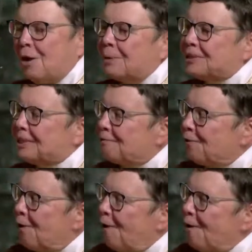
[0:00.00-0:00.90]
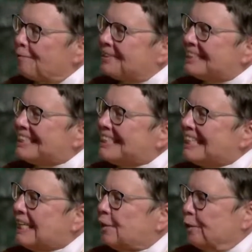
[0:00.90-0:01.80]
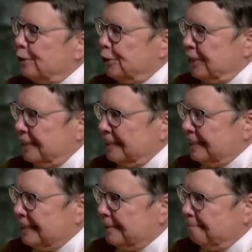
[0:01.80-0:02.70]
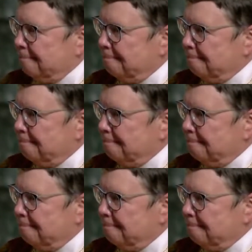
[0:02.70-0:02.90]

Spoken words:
which involved sea urchins.